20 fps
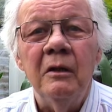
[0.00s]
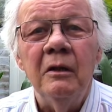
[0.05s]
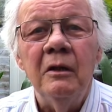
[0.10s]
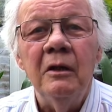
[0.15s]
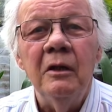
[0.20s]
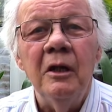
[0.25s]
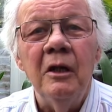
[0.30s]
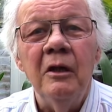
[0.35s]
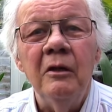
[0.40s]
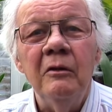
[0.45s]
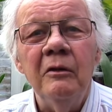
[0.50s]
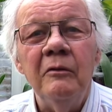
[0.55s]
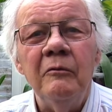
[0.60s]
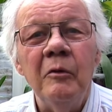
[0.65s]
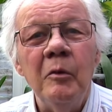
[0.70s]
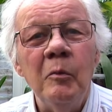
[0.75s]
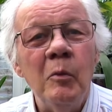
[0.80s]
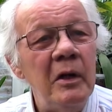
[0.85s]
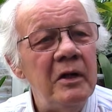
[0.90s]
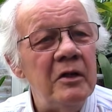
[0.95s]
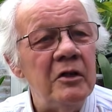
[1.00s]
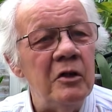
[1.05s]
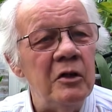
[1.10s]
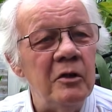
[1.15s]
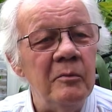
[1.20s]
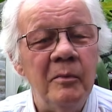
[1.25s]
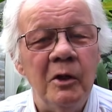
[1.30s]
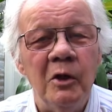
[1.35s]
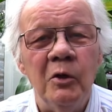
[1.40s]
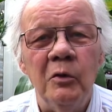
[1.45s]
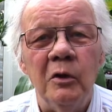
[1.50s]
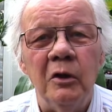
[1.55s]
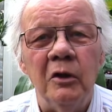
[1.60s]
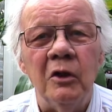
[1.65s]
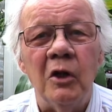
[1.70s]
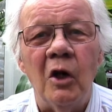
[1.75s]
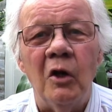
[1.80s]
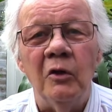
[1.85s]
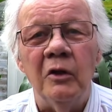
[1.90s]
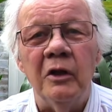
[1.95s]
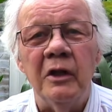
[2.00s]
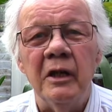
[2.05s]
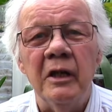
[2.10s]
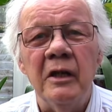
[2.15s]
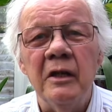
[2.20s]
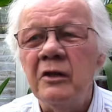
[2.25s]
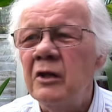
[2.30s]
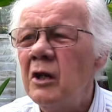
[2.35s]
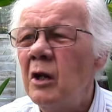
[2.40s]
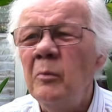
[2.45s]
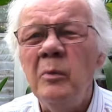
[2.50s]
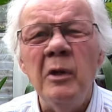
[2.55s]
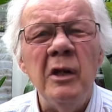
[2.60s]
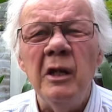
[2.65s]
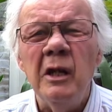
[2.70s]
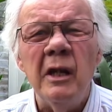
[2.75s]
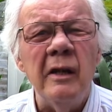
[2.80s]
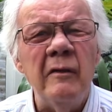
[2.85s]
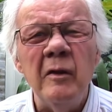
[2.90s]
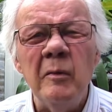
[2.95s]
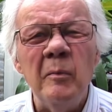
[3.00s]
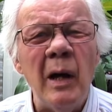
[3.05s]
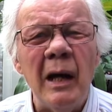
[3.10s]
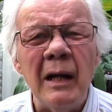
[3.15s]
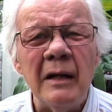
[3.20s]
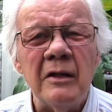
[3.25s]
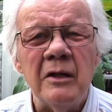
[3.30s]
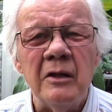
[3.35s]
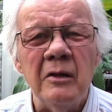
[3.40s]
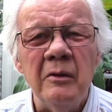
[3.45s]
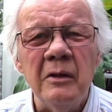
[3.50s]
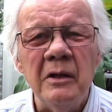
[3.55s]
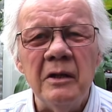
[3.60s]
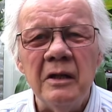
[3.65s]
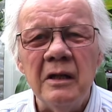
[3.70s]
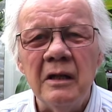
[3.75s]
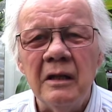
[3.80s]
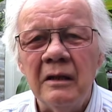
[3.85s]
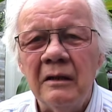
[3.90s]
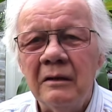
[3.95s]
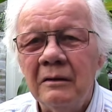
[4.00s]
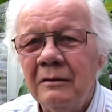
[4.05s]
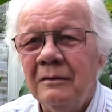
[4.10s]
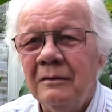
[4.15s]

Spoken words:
You know, if we went to the moon and conquered it, there's nobody to give it back to, is there?